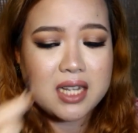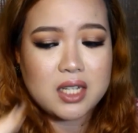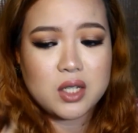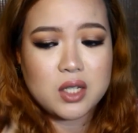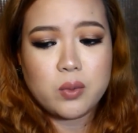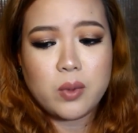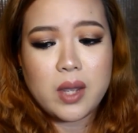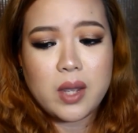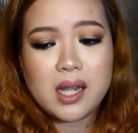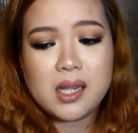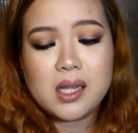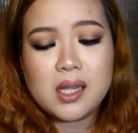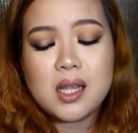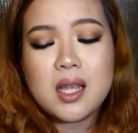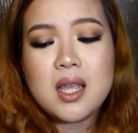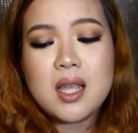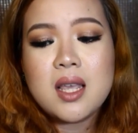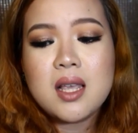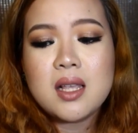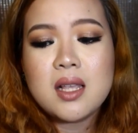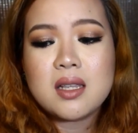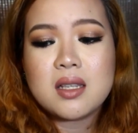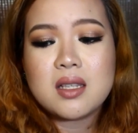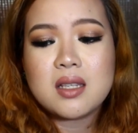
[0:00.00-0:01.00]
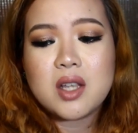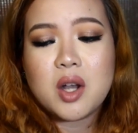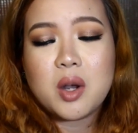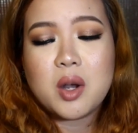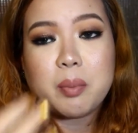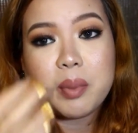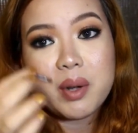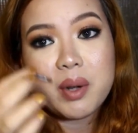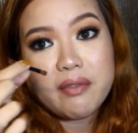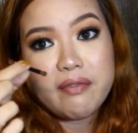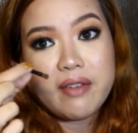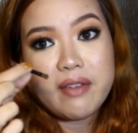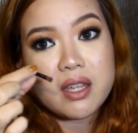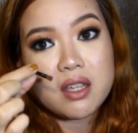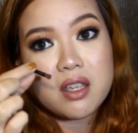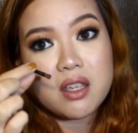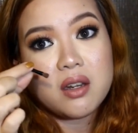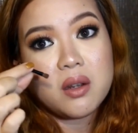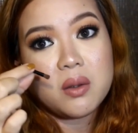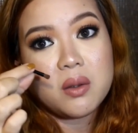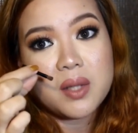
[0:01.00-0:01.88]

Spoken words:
as well. So perfect,